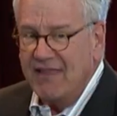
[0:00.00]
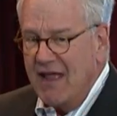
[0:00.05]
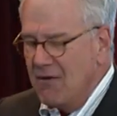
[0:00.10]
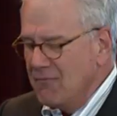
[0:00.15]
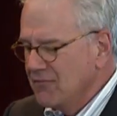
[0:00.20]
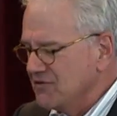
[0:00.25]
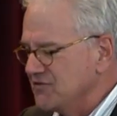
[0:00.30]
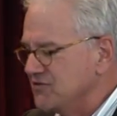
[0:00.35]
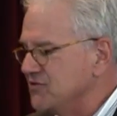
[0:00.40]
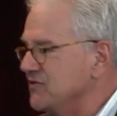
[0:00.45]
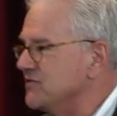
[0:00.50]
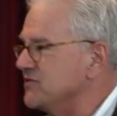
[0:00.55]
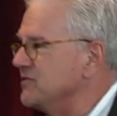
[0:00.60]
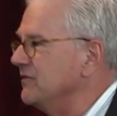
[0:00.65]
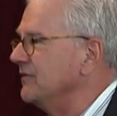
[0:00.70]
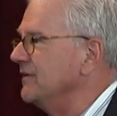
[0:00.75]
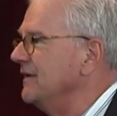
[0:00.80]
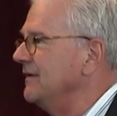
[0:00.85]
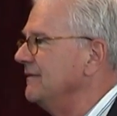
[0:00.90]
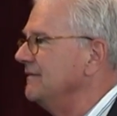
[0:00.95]
that one's
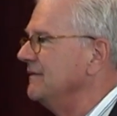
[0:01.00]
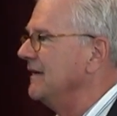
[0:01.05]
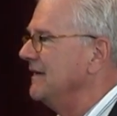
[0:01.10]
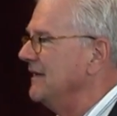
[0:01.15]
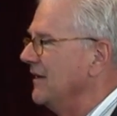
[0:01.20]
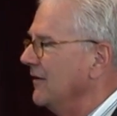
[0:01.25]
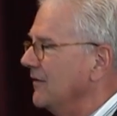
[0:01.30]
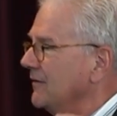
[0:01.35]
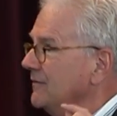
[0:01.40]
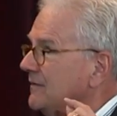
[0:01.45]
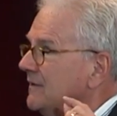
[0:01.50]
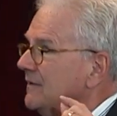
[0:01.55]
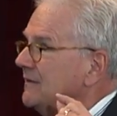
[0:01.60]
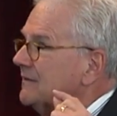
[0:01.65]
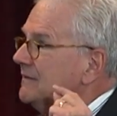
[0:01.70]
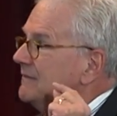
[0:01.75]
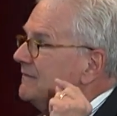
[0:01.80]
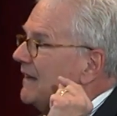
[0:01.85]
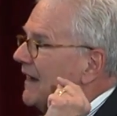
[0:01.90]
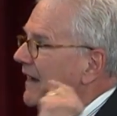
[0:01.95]
certainly, you know,
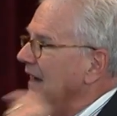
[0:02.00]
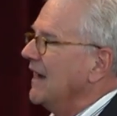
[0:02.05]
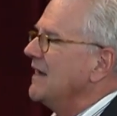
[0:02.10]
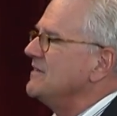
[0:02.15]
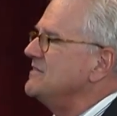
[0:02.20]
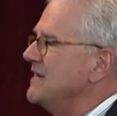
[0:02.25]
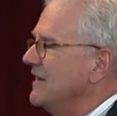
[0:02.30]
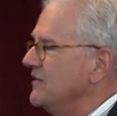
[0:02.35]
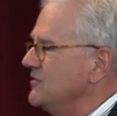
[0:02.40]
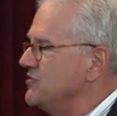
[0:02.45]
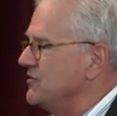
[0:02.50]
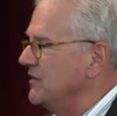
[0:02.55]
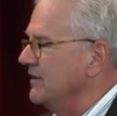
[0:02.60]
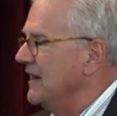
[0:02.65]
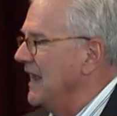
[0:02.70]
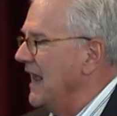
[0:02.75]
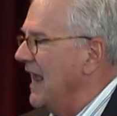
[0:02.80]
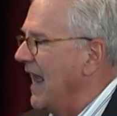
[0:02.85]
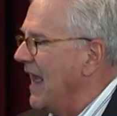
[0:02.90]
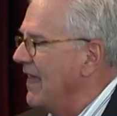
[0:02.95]
attention.
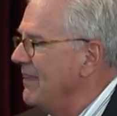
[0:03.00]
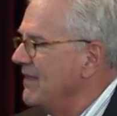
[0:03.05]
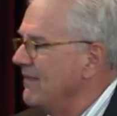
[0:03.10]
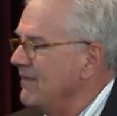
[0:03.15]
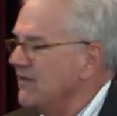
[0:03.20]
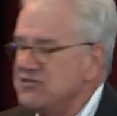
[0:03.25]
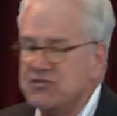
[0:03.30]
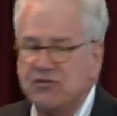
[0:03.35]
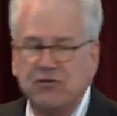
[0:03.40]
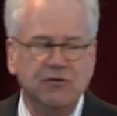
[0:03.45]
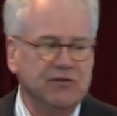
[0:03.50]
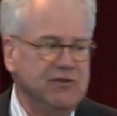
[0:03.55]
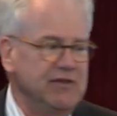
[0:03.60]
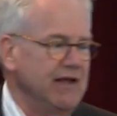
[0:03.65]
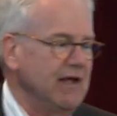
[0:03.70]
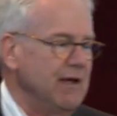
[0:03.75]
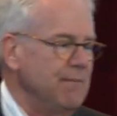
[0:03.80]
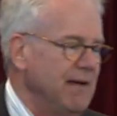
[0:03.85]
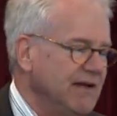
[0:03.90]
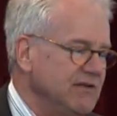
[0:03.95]
And then this third
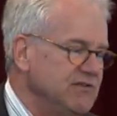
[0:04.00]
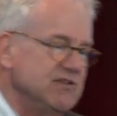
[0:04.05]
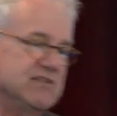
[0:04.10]
thing about